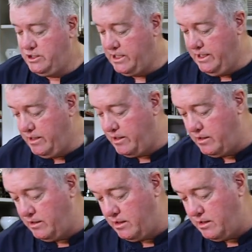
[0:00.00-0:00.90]
chicken
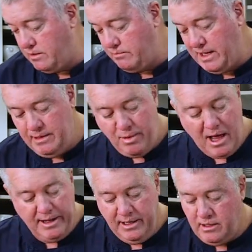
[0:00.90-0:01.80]
in the
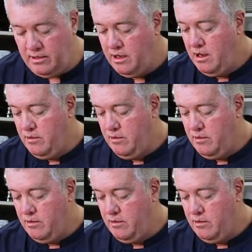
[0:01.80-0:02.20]
pot here.